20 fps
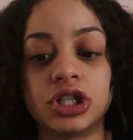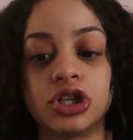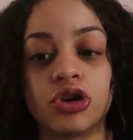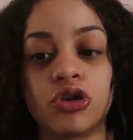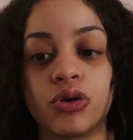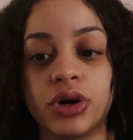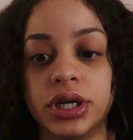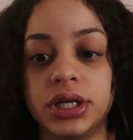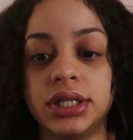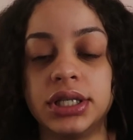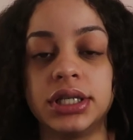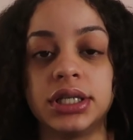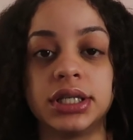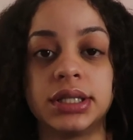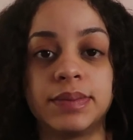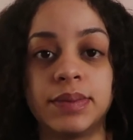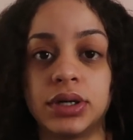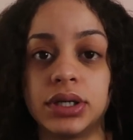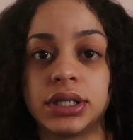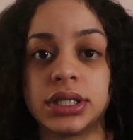the
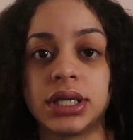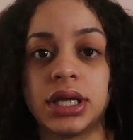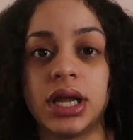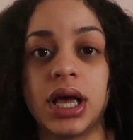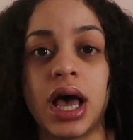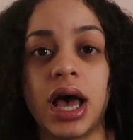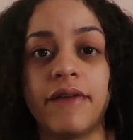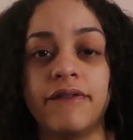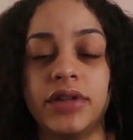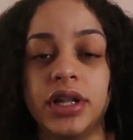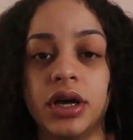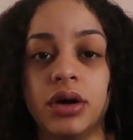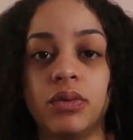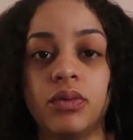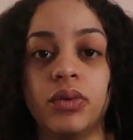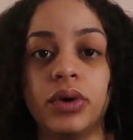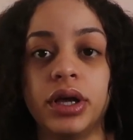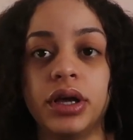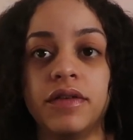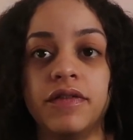craziest person I've
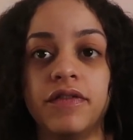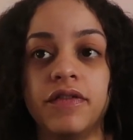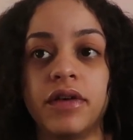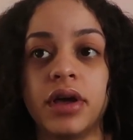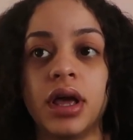dealt with